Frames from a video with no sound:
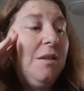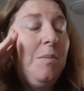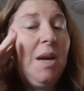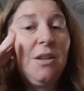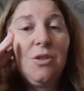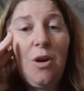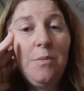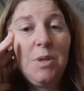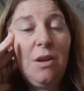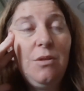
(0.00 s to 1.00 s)
amount of
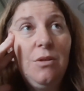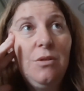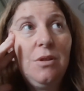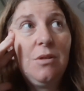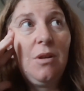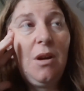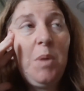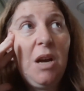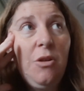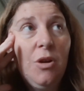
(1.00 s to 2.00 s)
times I heard, I'm
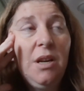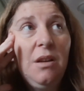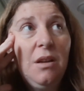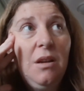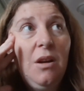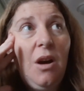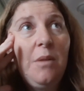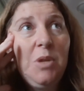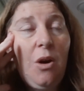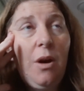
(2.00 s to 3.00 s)
hungry,
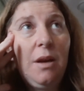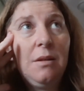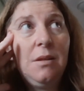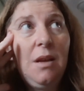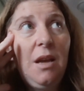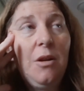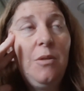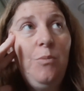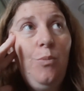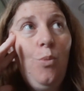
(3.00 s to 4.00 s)
I'm tired, and
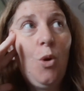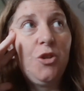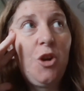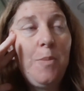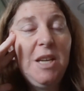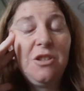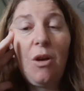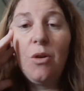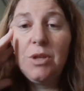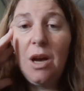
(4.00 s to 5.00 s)
I want to go back to
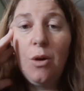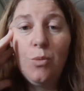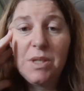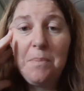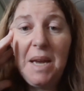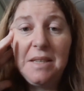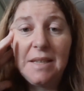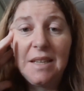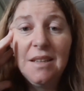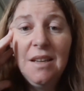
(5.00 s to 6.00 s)
the hotel was
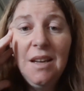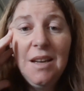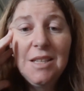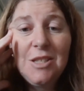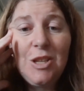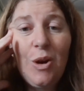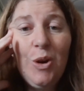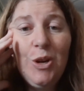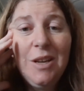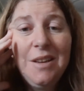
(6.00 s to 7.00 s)
amazing. So,
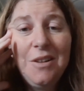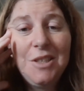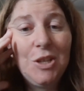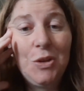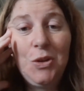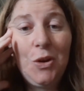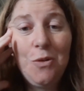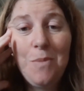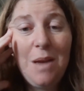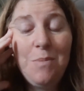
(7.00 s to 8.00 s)
I don't
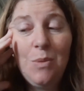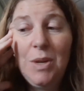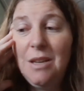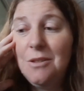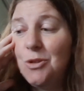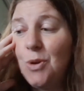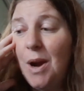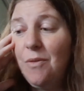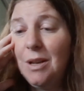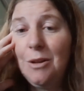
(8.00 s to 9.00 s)
know, maybe we need to
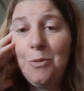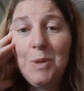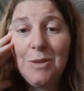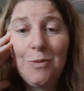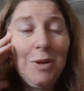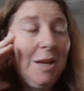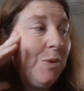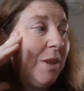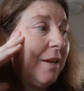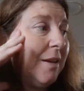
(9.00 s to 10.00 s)
travel a little bit differently
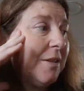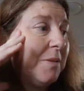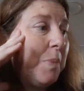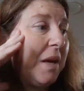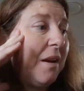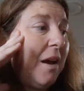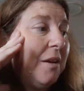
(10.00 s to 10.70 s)
with the kids, but